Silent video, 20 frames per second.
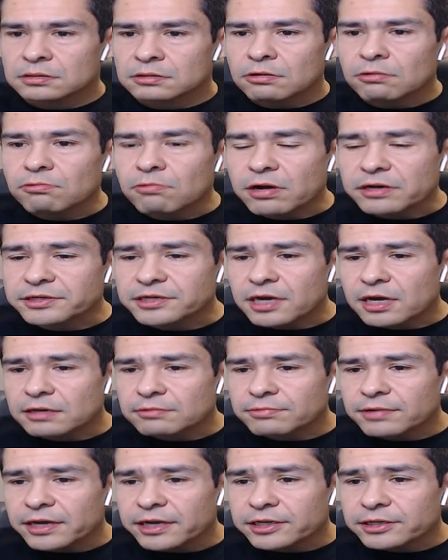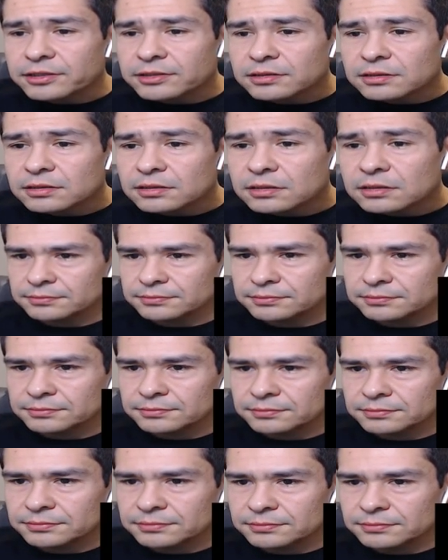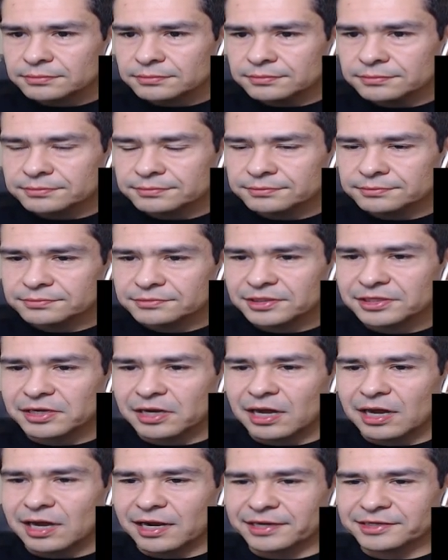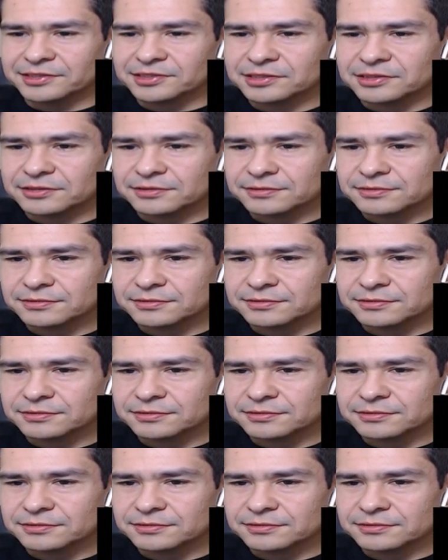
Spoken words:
One got away. The eyes.